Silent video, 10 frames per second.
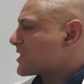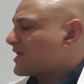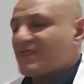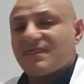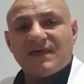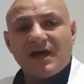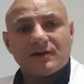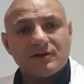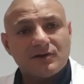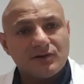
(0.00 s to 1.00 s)
That
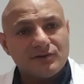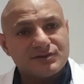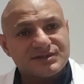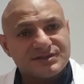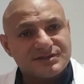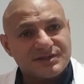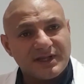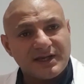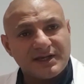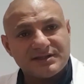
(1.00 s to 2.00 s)
concludes
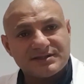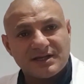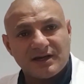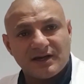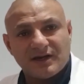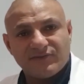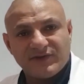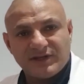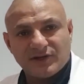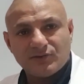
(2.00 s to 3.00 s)
today's
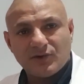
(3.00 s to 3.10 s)
video.